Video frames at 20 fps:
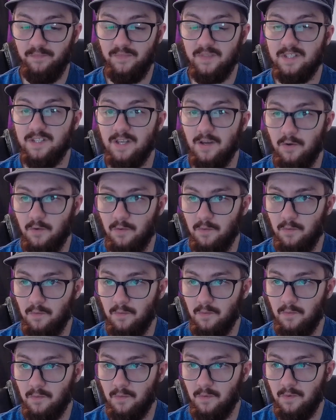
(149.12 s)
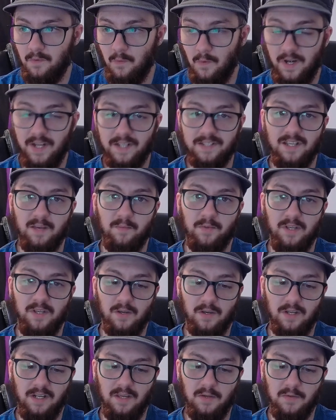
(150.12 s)
So one example
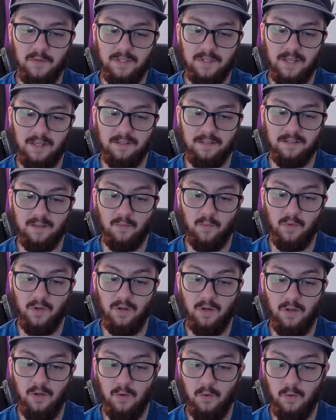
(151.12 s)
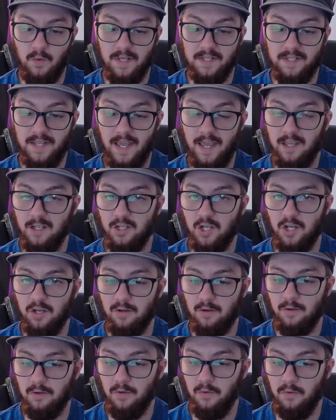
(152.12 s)
you could use is someone who is
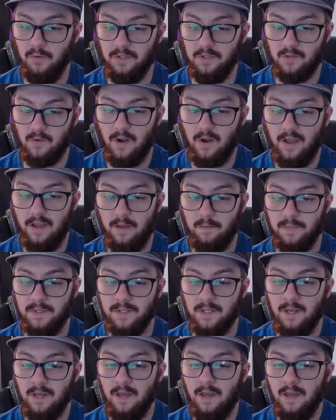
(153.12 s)
agender, who describes